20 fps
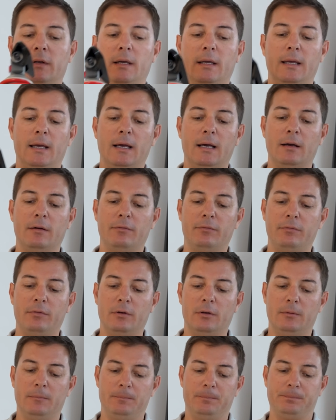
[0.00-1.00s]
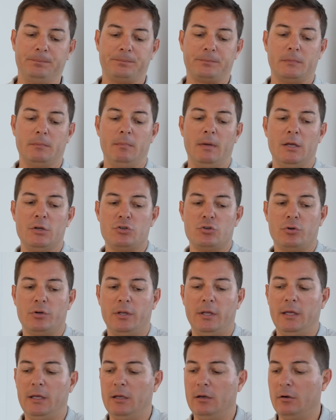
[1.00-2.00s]
have measured
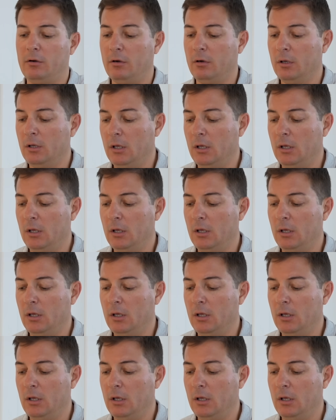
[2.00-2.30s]
here.